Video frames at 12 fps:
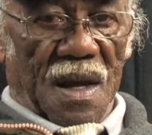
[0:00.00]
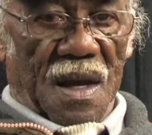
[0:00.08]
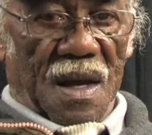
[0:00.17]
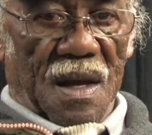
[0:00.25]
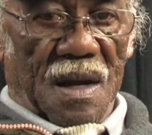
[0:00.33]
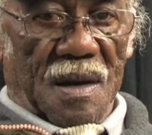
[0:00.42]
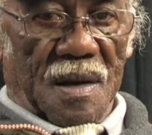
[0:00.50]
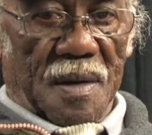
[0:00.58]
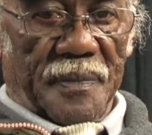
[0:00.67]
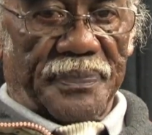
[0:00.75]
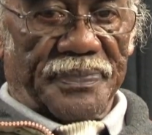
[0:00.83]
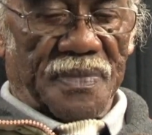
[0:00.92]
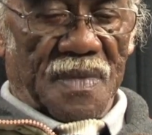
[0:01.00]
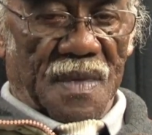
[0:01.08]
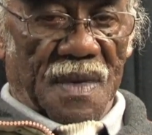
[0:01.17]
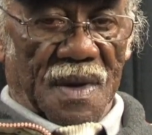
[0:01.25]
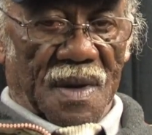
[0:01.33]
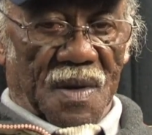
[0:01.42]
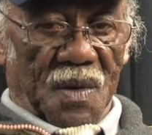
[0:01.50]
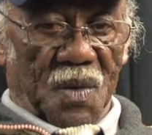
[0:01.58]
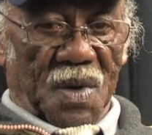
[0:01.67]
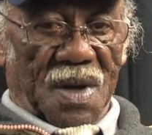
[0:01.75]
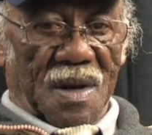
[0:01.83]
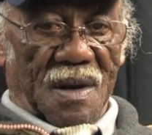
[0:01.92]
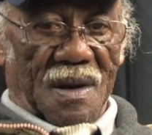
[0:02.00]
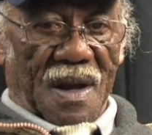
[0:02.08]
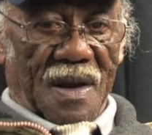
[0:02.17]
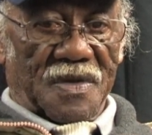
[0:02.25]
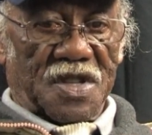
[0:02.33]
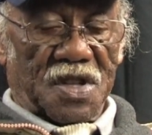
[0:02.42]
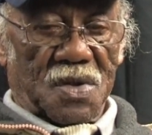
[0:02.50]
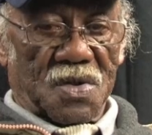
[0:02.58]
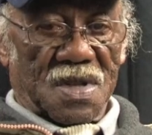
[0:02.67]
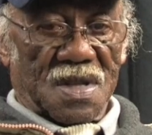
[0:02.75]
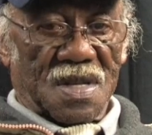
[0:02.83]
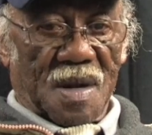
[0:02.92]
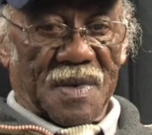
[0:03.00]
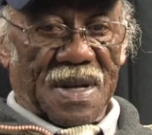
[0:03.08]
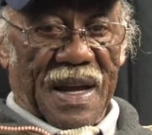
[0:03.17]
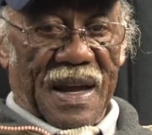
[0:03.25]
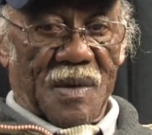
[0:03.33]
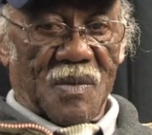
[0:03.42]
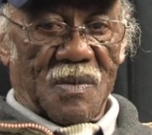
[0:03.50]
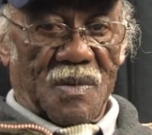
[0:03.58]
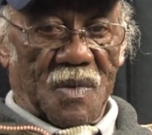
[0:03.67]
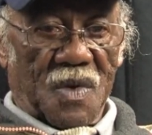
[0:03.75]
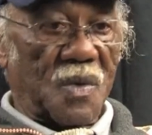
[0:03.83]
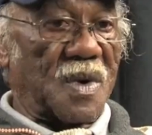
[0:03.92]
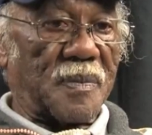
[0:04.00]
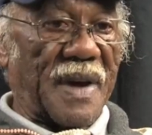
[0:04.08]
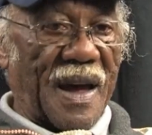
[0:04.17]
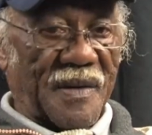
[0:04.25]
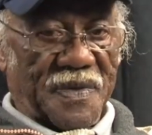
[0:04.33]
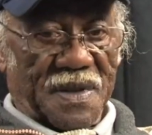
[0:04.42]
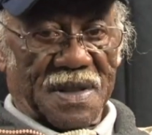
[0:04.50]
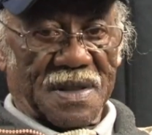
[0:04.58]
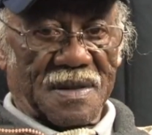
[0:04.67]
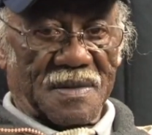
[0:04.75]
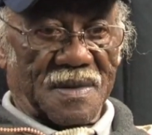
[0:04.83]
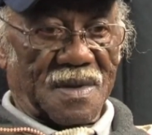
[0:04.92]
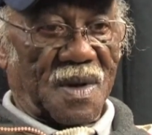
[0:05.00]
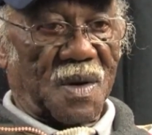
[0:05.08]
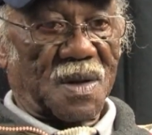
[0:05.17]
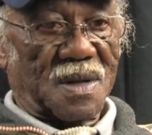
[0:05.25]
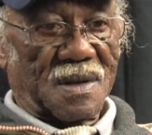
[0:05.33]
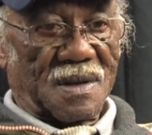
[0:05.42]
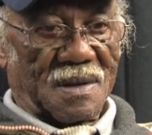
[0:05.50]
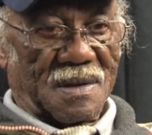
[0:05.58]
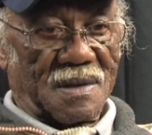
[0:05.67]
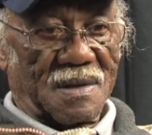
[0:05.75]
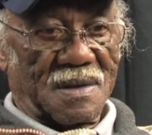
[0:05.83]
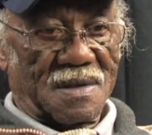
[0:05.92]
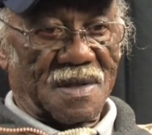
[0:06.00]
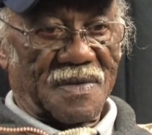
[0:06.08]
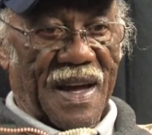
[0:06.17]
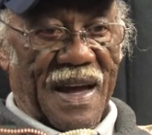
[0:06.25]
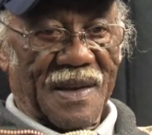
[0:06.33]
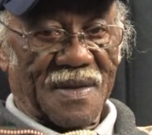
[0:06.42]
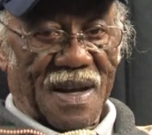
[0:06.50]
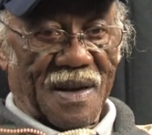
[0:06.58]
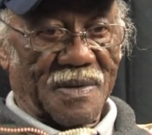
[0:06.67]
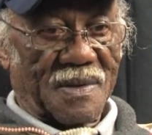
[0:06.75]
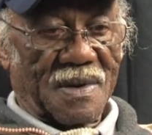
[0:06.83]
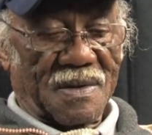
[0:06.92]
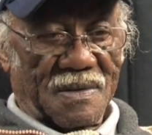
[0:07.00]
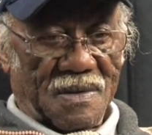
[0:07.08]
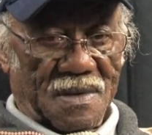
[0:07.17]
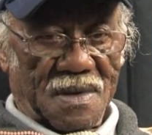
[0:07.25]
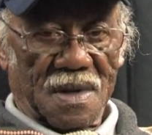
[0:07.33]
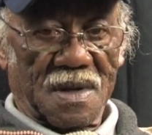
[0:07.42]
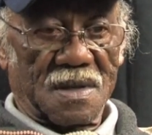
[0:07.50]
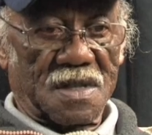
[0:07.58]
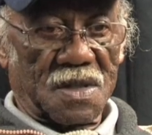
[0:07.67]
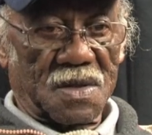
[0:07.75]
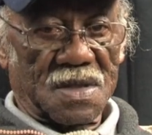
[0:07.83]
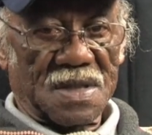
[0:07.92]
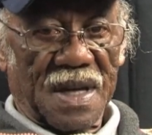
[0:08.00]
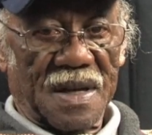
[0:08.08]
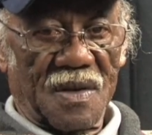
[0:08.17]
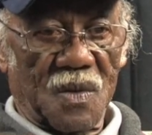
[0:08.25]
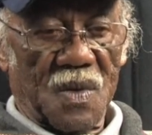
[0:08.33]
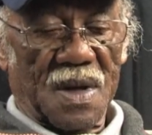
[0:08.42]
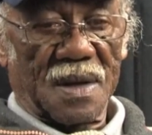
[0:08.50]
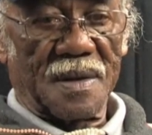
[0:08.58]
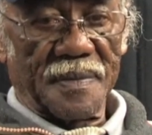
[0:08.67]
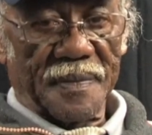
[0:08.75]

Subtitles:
And we'd have shoes in the summertime. We went barefooted in order to survive, have shoes and things in the winter.